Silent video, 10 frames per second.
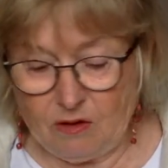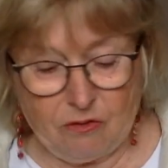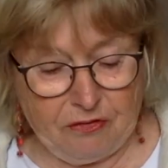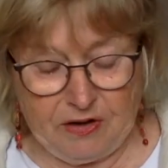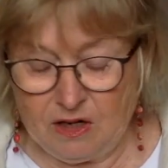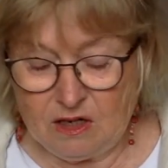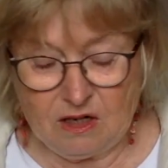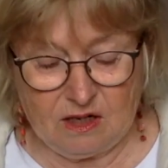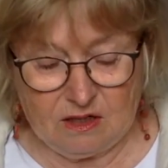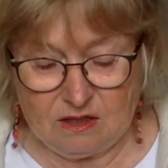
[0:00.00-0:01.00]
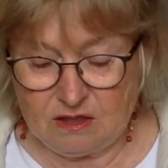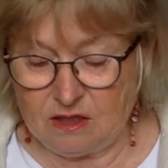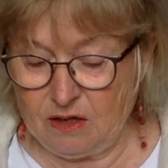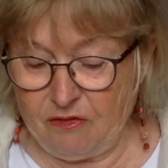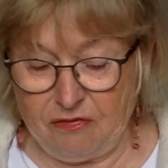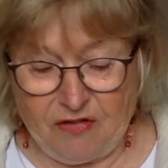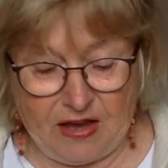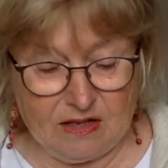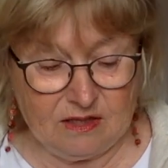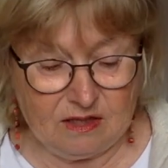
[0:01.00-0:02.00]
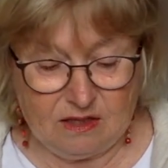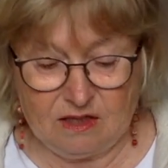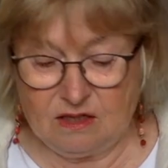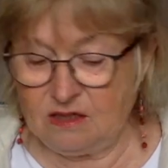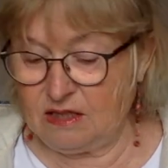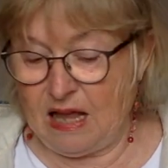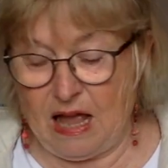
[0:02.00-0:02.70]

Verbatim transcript: figures, faces,